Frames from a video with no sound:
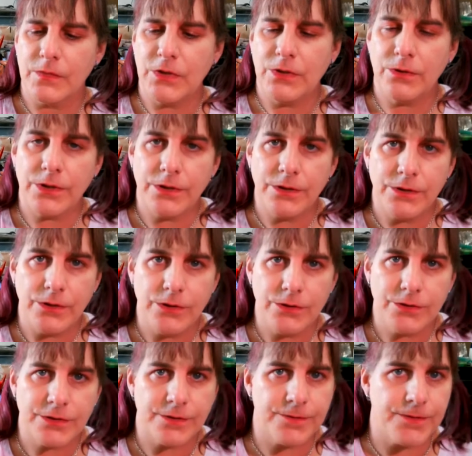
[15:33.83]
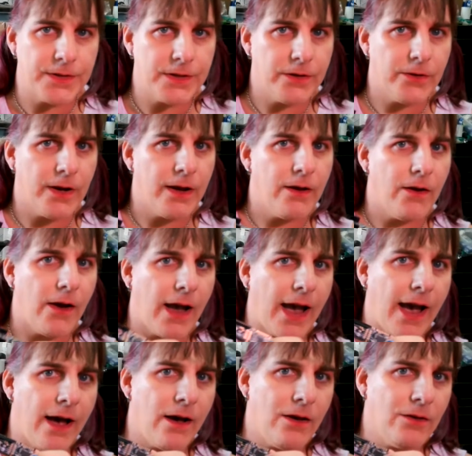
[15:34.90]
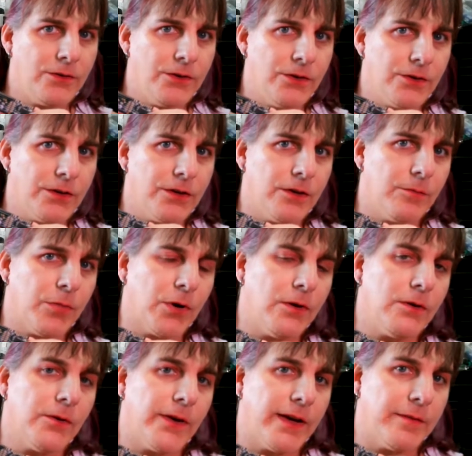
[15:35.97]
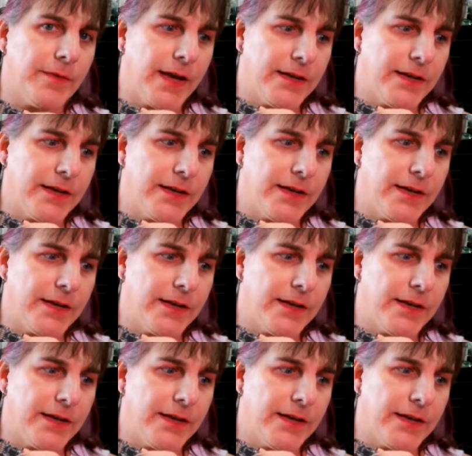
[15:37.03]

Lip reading: you can use to figure out how you're going to program